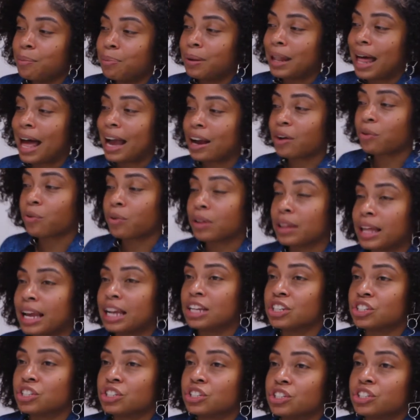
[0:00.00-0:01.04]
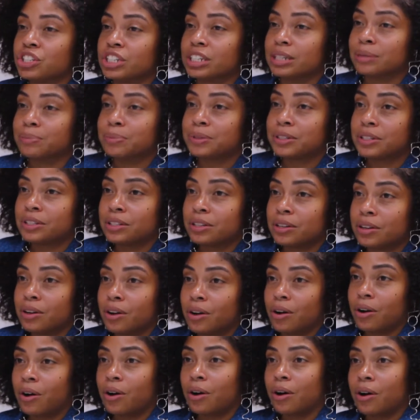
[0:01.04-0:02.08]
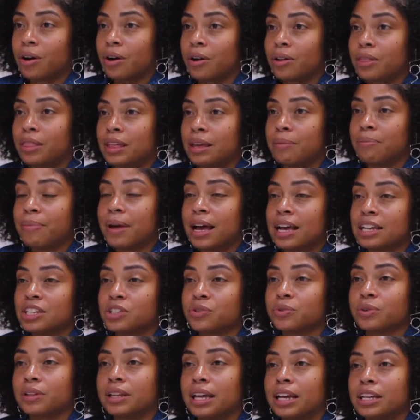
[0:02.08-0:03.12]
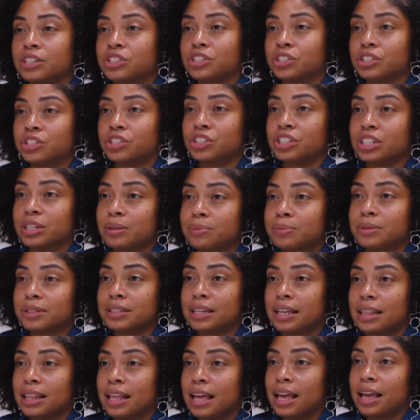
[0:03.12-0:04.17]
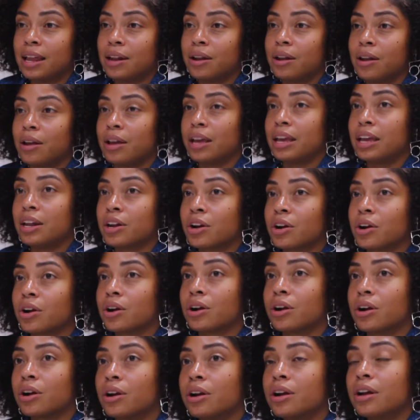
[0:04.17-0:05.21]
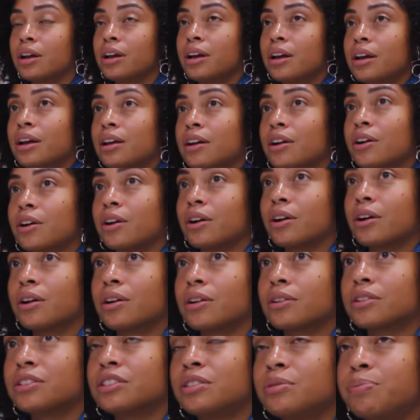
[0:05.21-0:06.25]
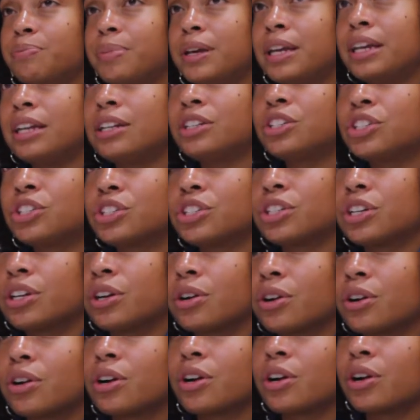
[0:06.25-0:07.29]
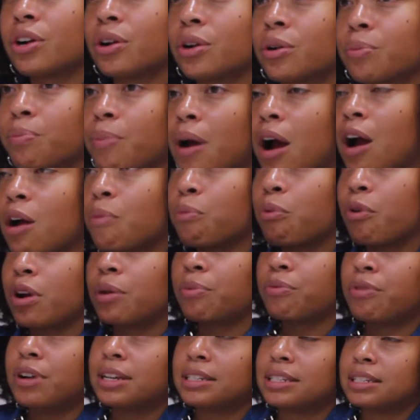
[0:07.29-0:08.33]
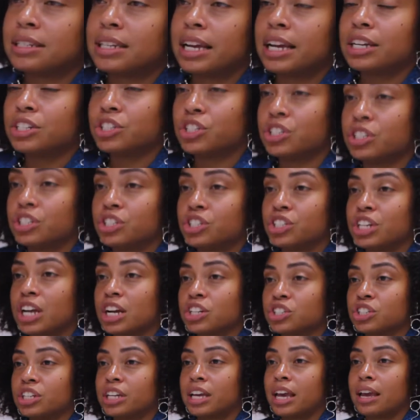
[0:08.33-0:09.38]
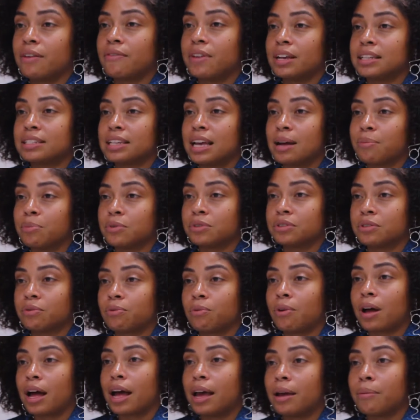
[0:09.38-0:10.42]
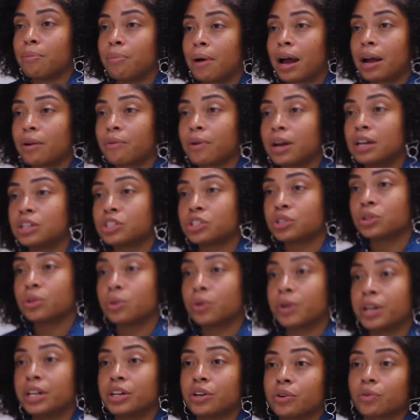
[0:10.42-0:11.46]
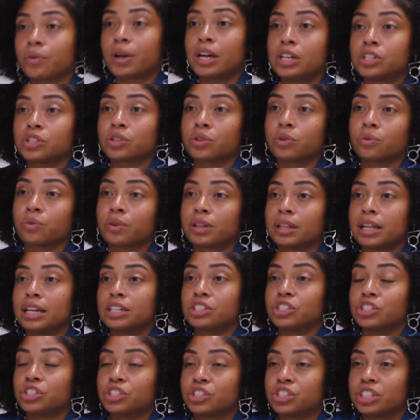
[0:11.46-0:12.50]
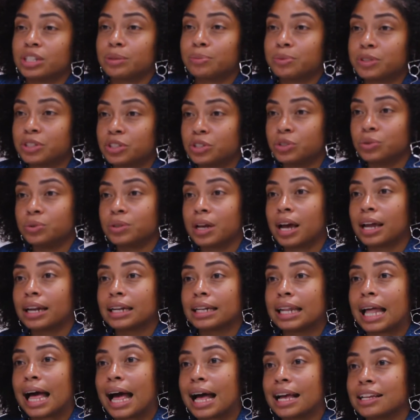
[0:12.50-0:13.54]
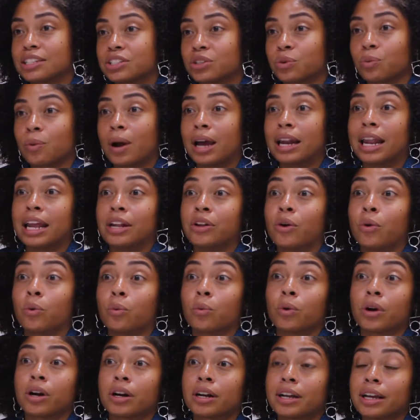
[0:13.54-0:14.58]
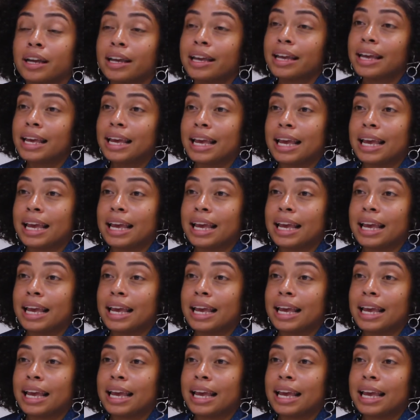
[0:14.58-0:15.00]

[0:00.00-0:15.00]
black relationships are the best relationships. And then in her speech or her PowerPoint presentation, she actually gave examples of why biracial or interracial relationships do not last or why they don't work